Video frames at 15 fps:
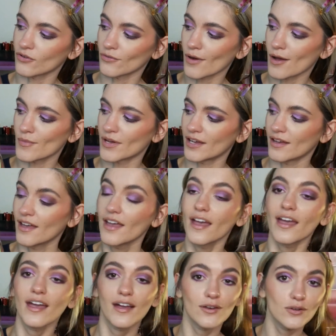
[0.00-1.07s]
Kurama,
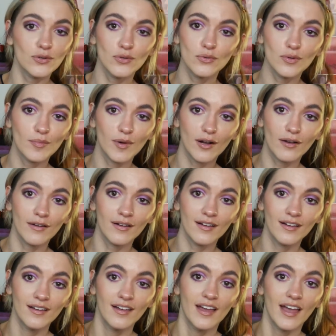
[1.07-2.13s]
and
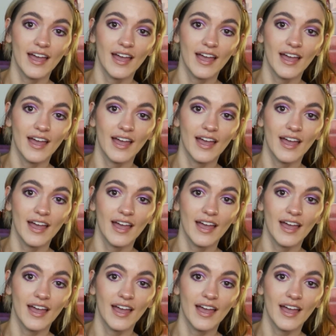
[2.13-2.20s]
Kuwabara.